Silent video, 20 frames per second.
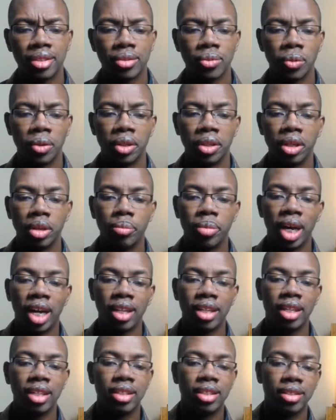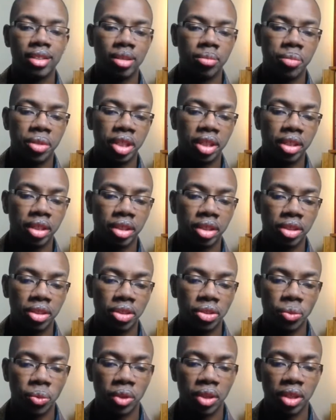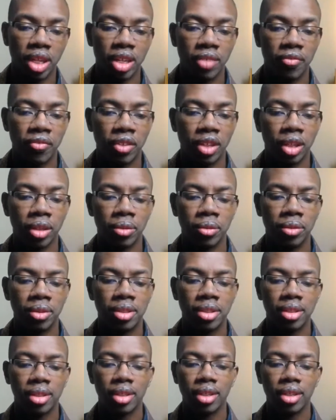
where their body disappears, where they float,